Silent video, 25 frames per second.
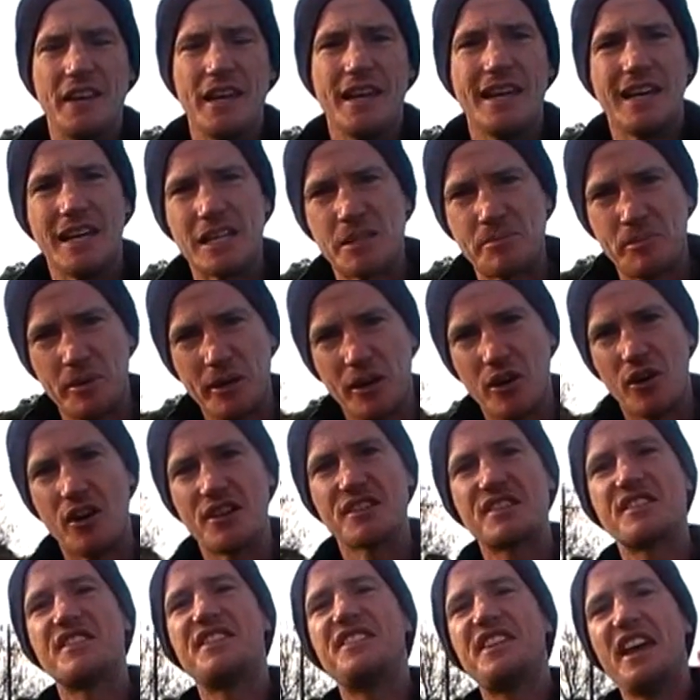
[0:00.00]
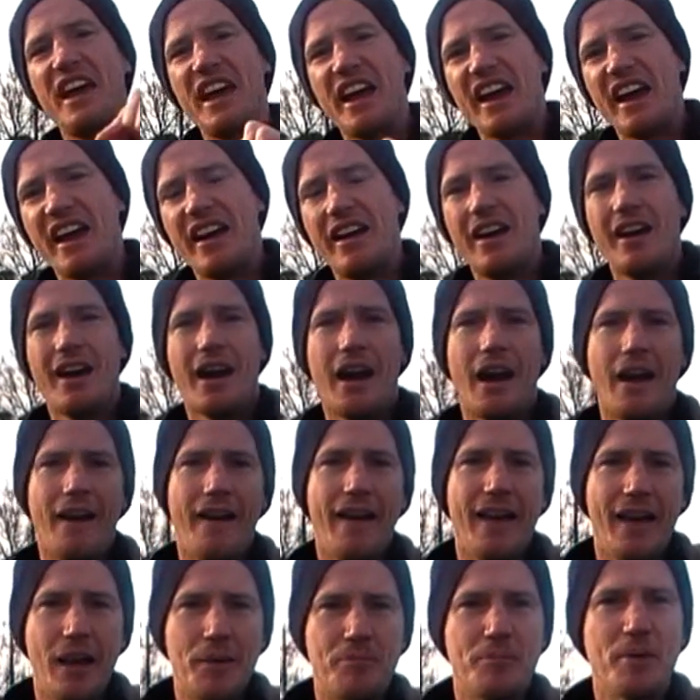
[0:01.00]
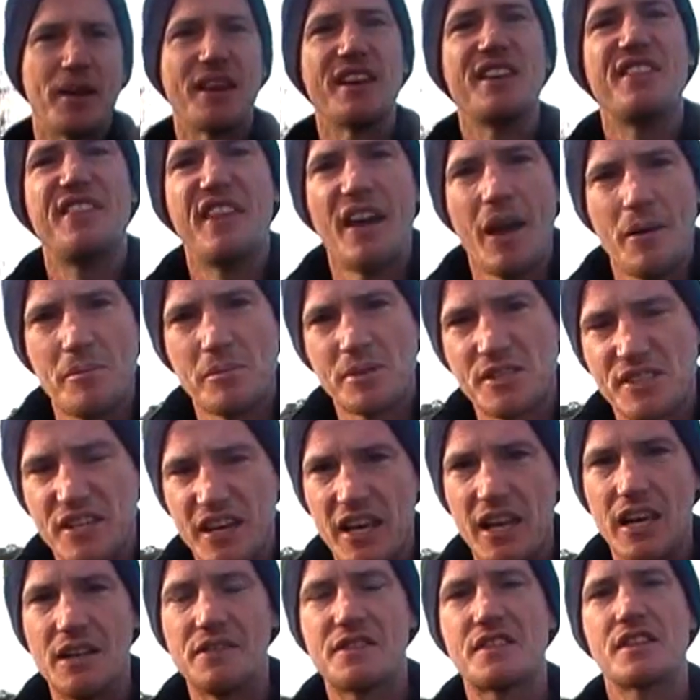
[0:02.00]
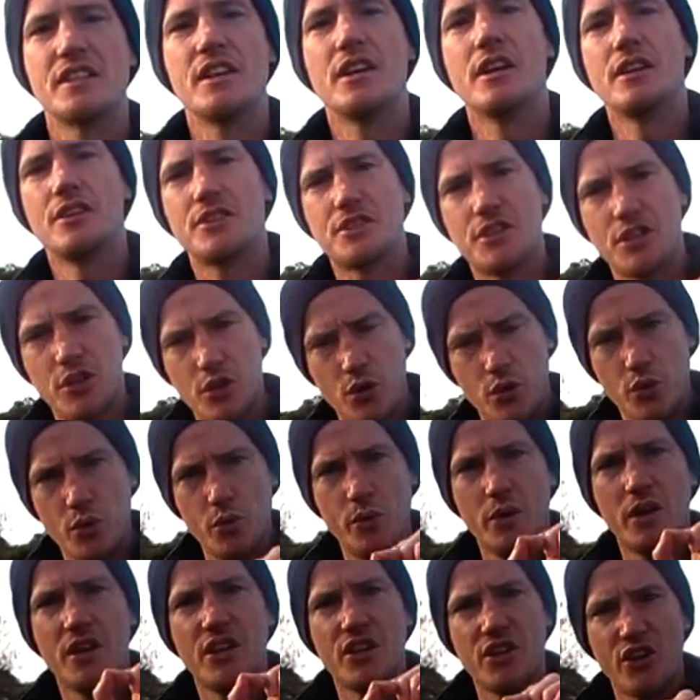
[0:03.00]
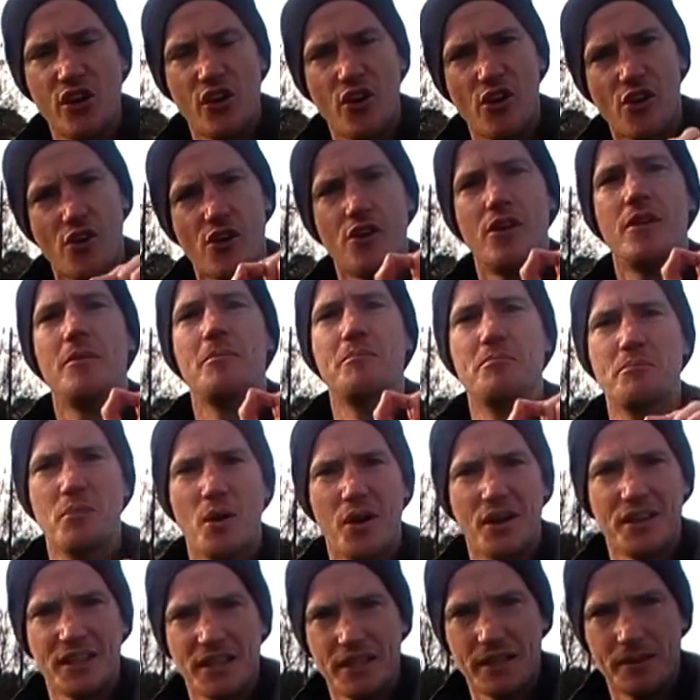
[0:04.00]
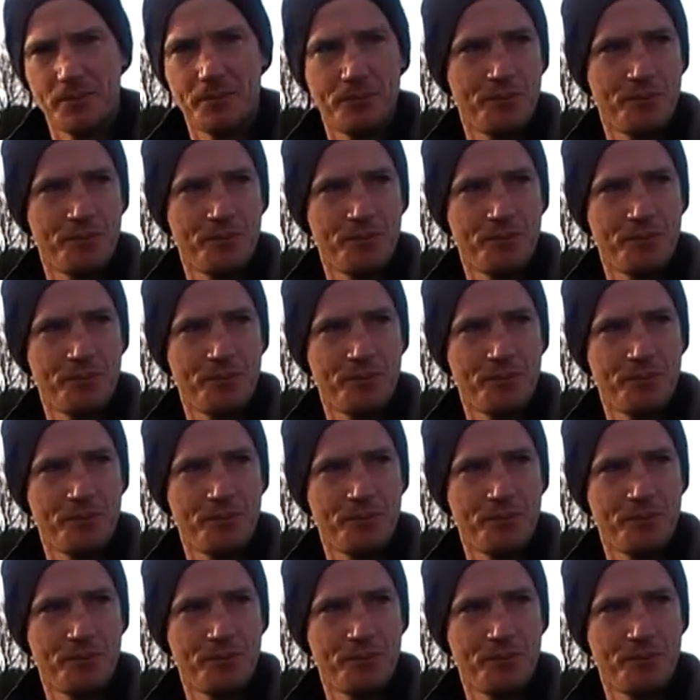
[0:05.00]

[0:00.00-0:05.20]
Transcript: it's because they are helping themselves to your money.